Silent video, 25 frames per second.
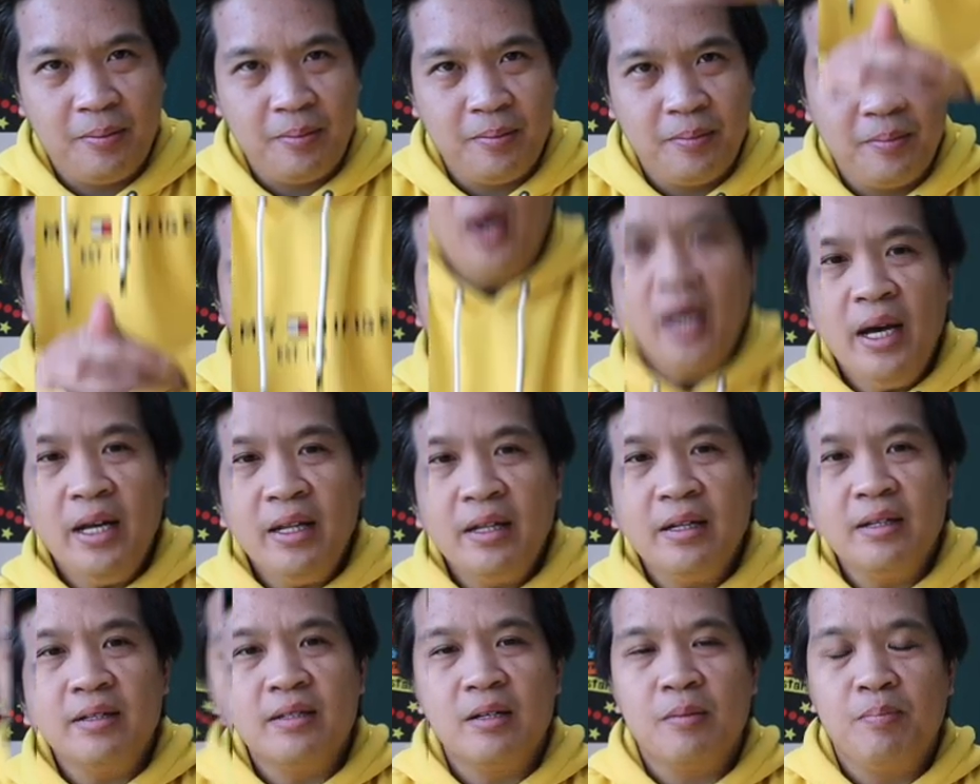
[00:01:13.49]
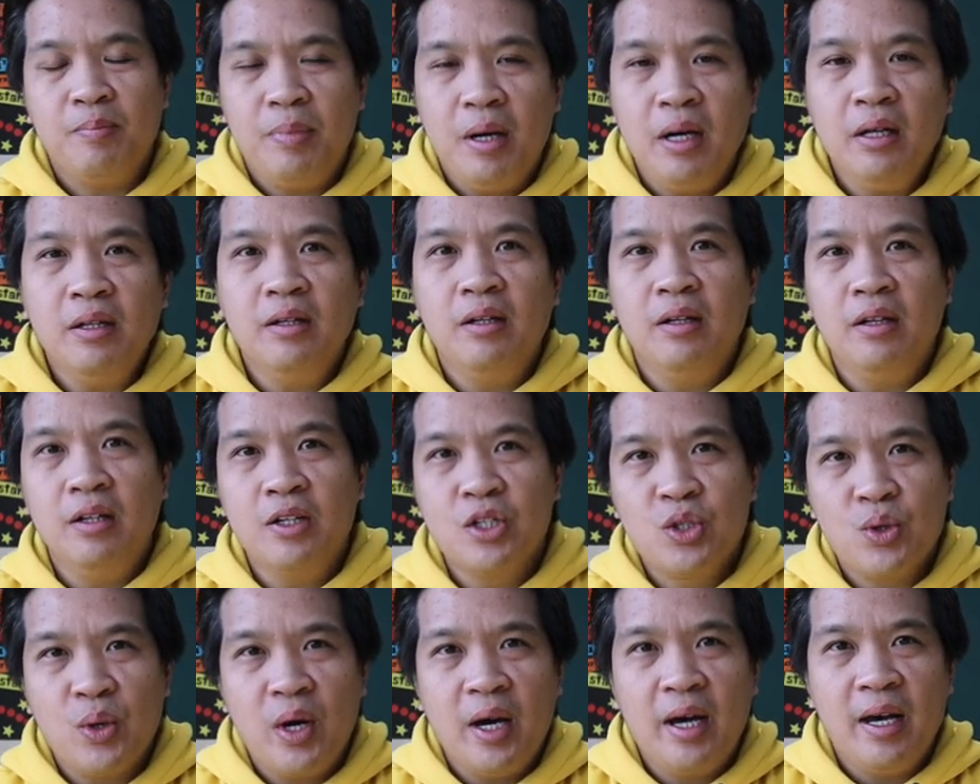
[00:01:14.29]
Why does a puddle
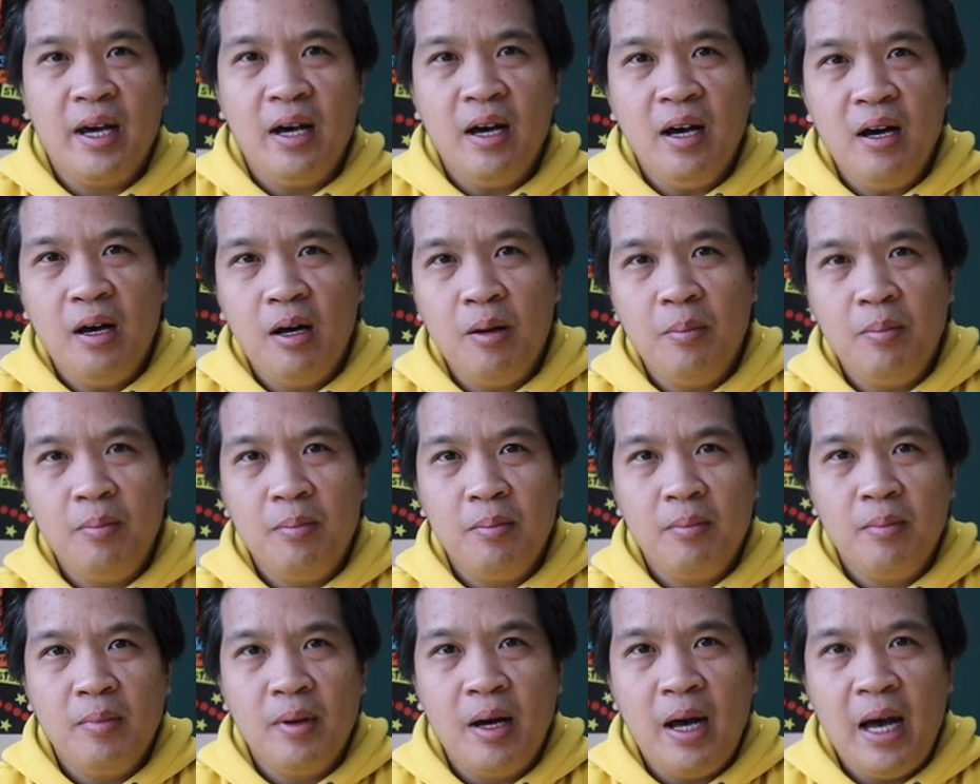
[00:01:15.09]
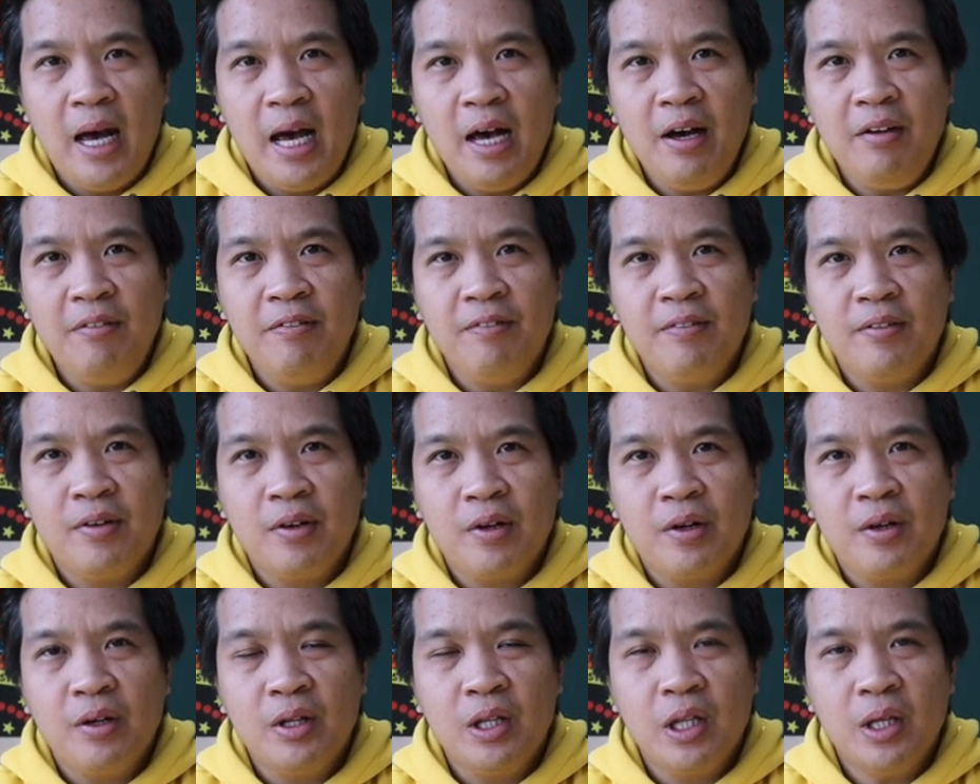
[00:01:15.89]
dry up
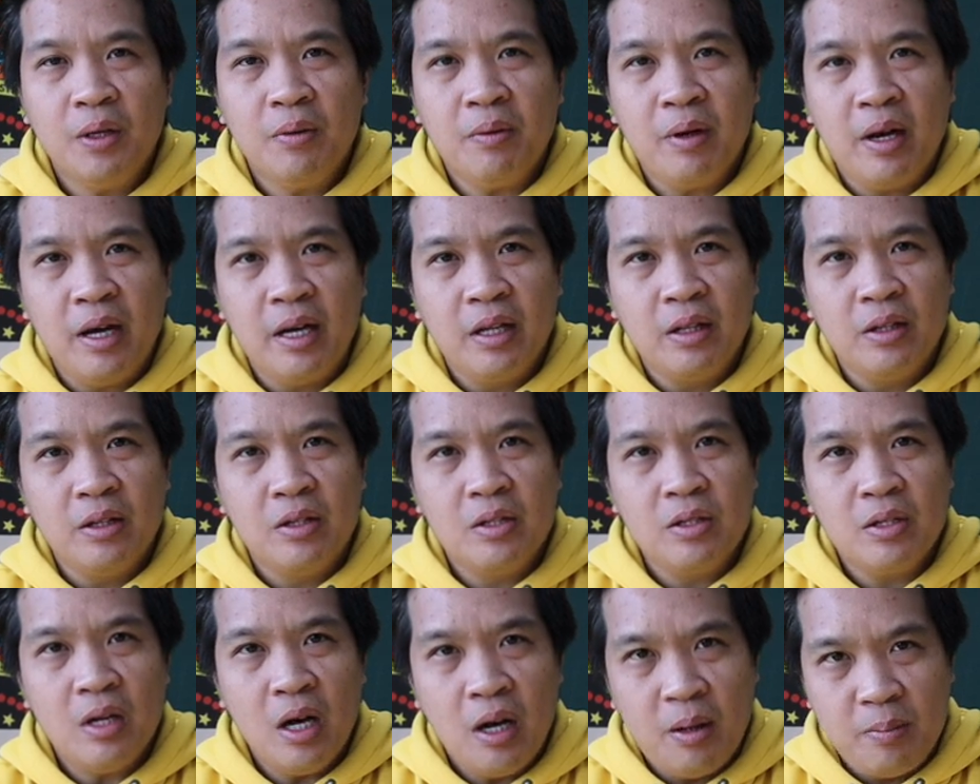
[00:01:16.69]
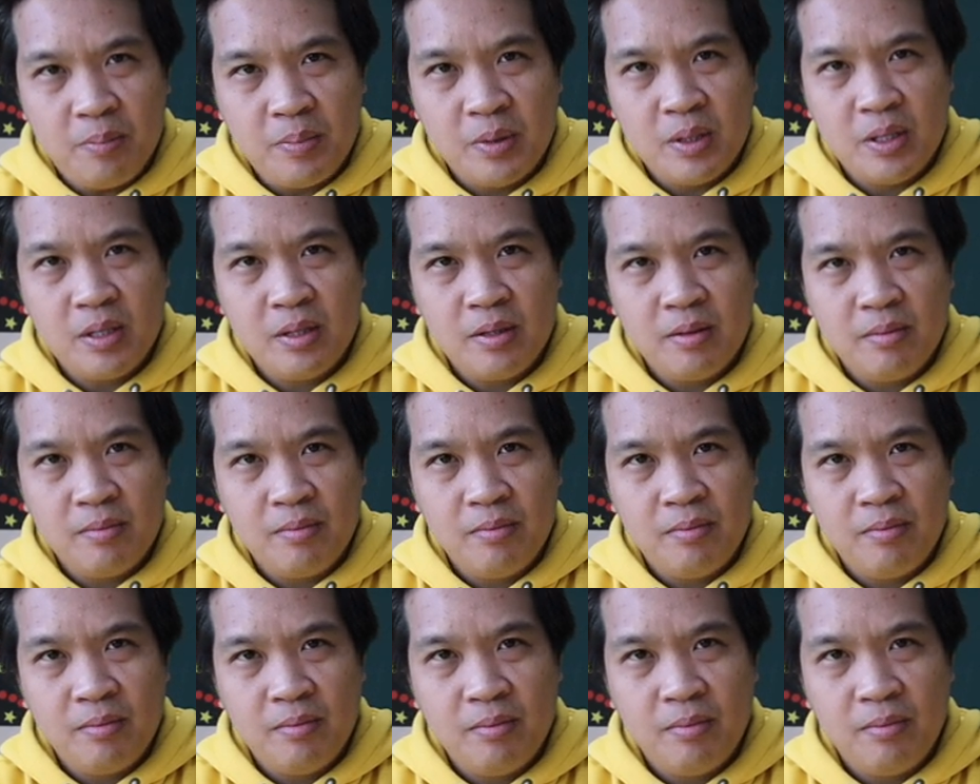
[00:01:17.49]
after the rain stops?
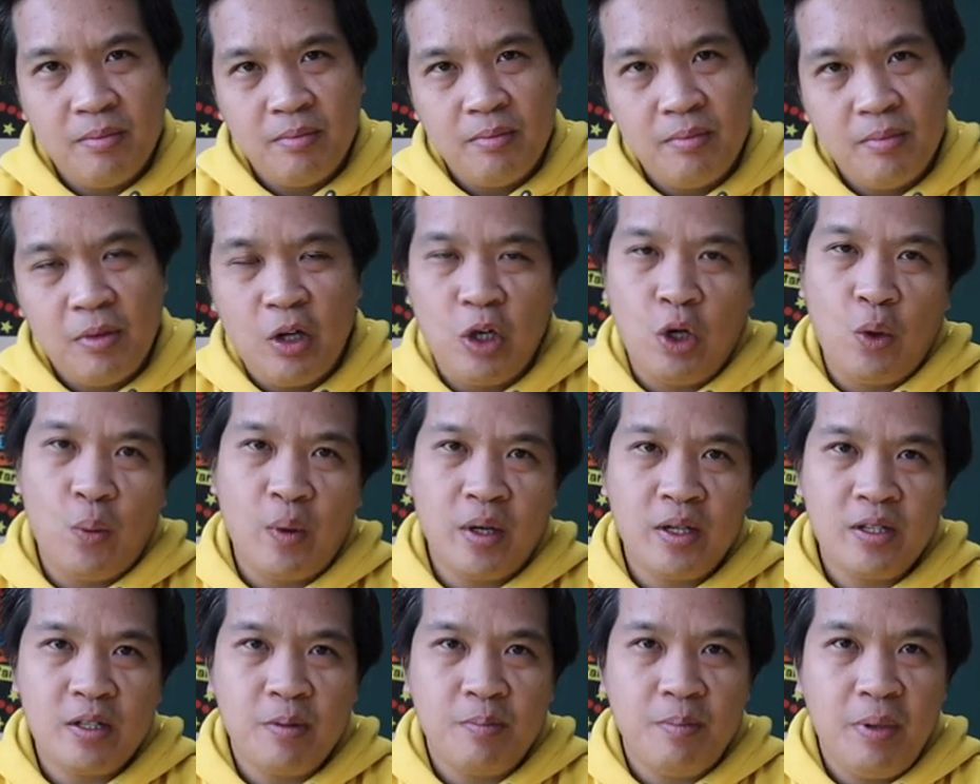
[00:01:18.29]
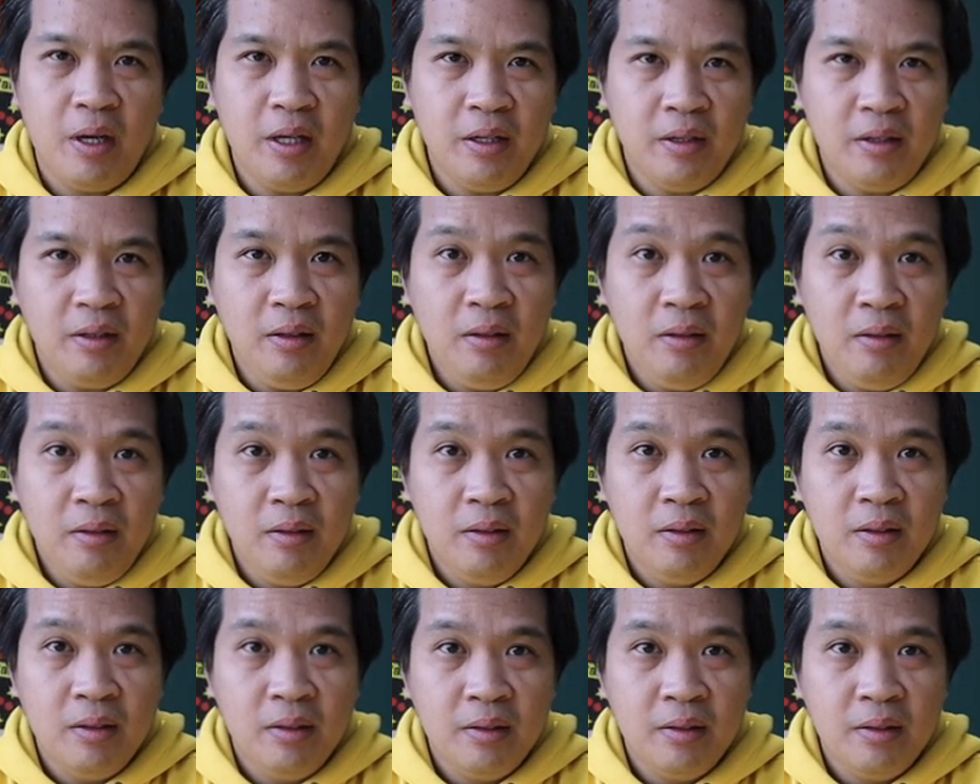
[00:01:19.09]
You know what is a puddle?